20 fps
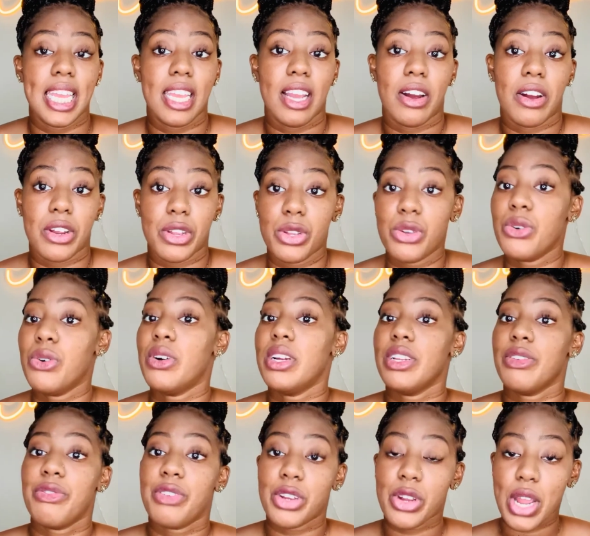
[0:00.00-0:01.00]
are you going to
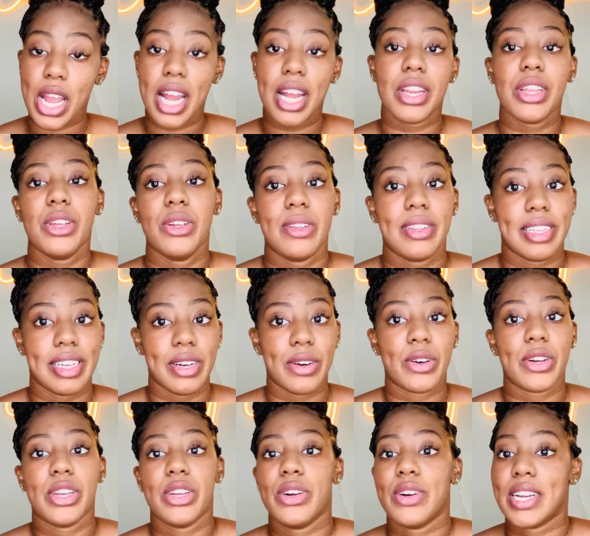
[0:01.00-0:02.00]
figure out how to use it, or are
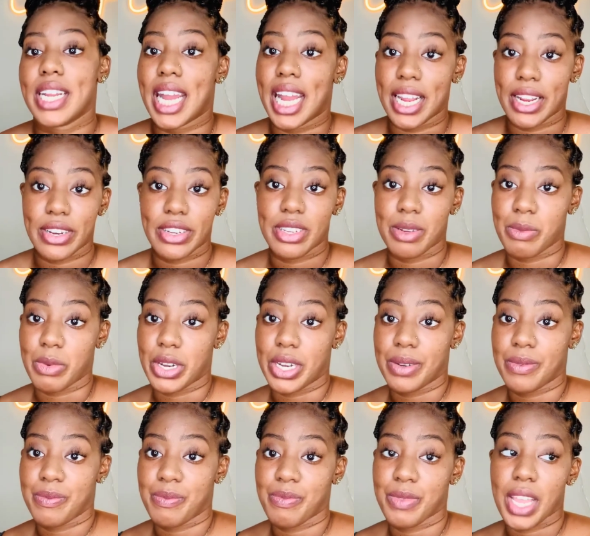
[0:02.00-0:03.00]
you going to hire someone?
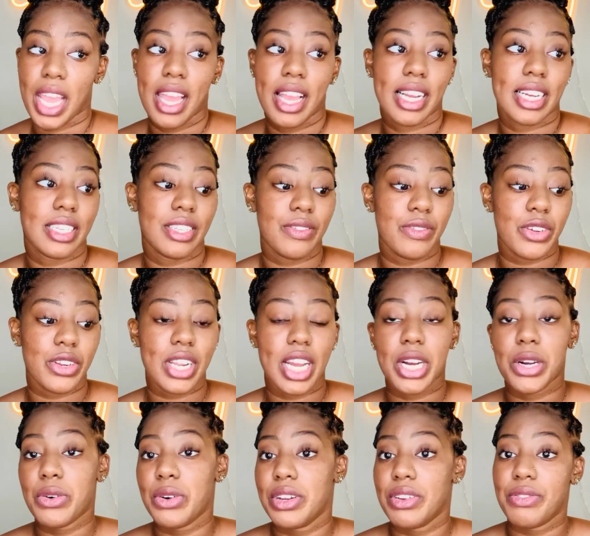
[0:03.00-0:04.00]
Because if you're not
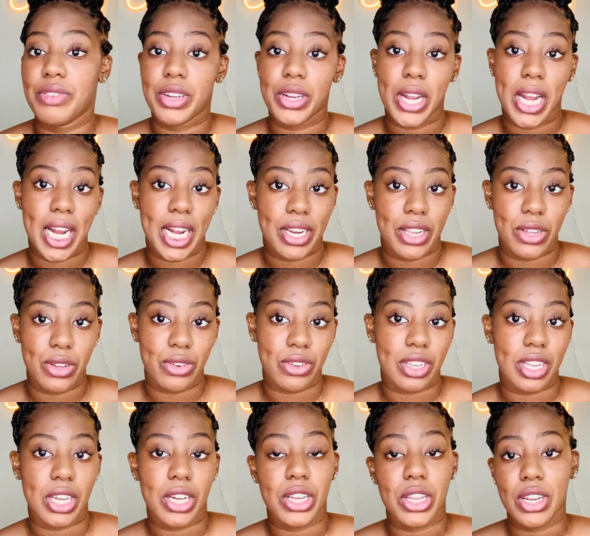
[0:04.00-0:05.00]
going to figure out how to use
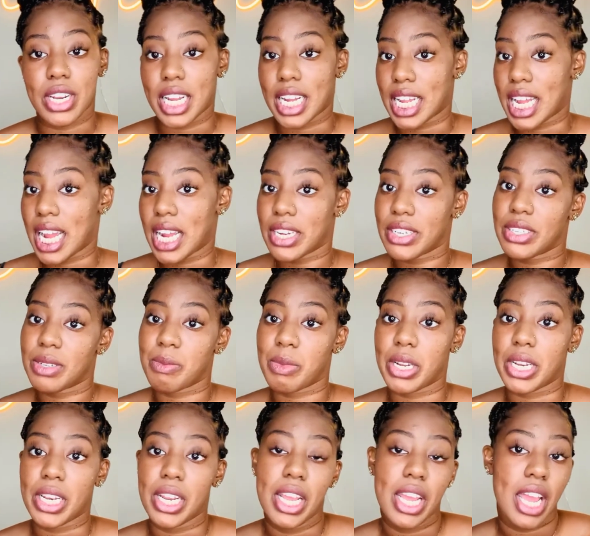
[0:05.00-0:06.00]
it, or you're not going to hire
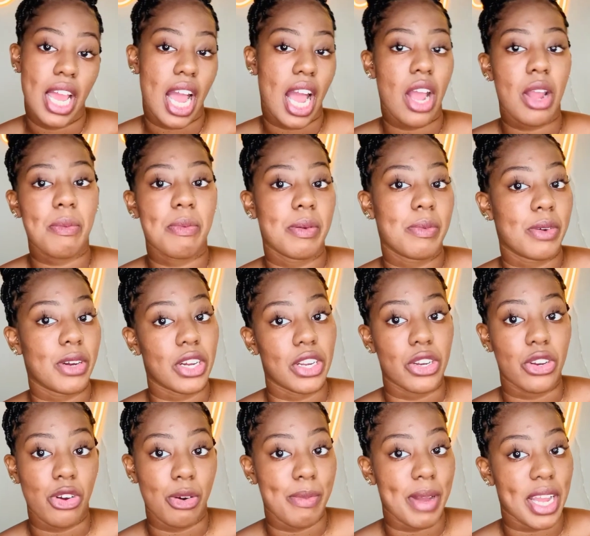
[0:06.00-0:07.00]
someone, how are people going to
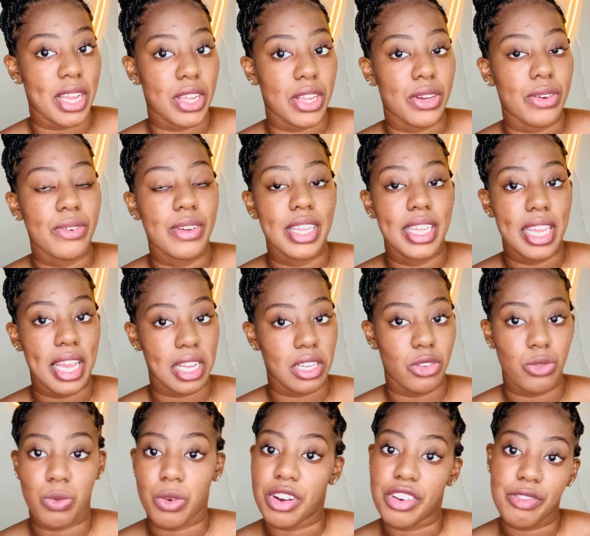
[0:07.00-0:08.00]
know about you?
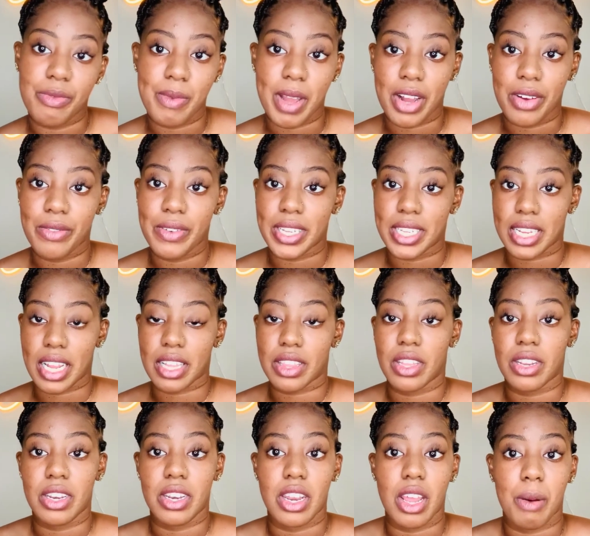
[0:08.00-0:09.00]
Yes, word of mouth is like the
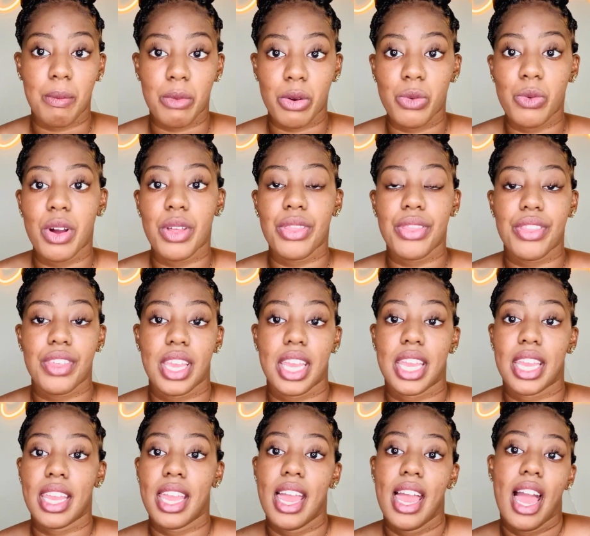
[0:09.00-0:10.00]
#1
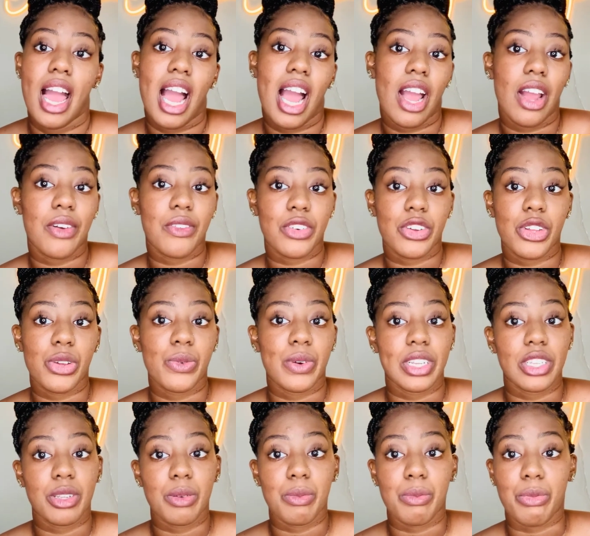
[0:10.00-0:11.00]
thing. However, you want
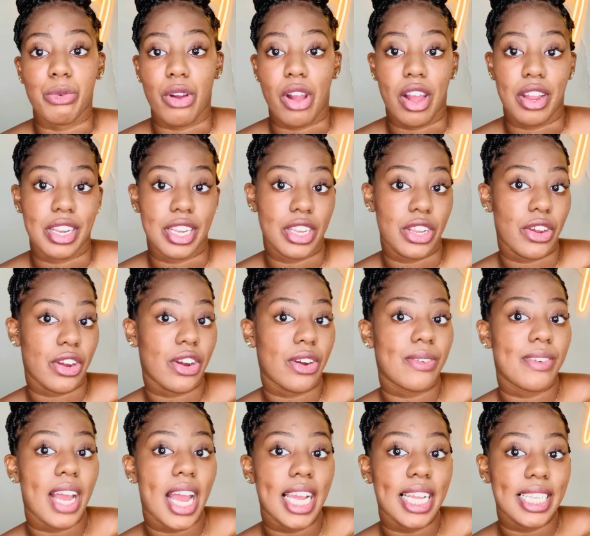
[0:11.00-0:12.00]
to broaden your
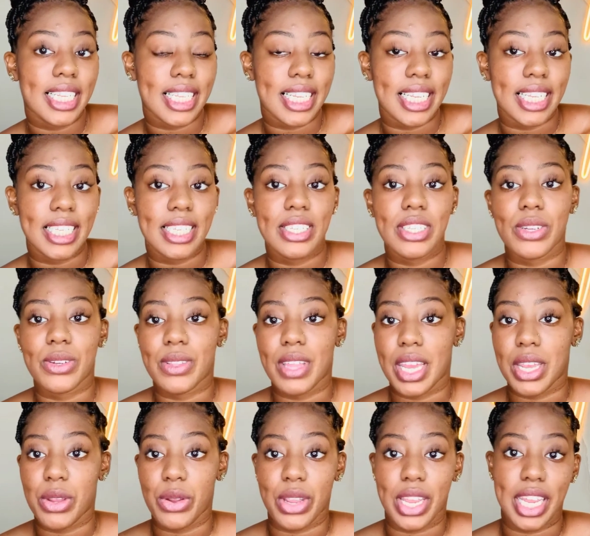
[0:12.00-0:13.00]
horizons so that
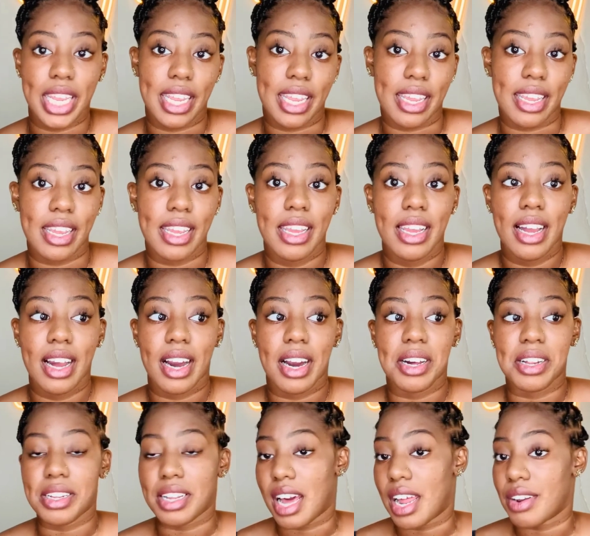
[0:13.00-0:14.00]
you can get a
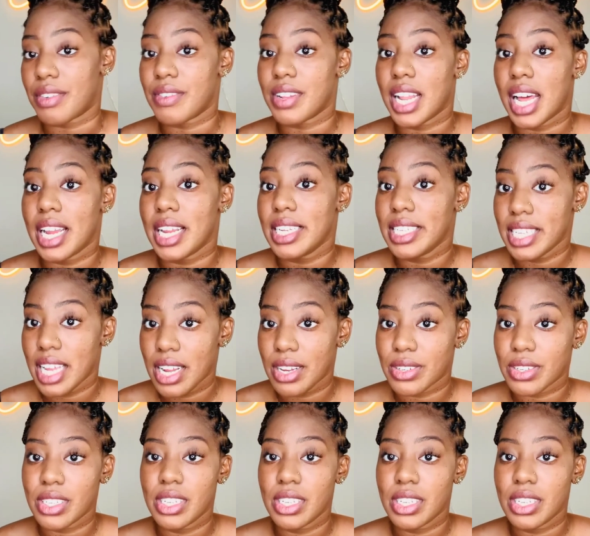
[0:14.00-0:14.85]
lot of clientele.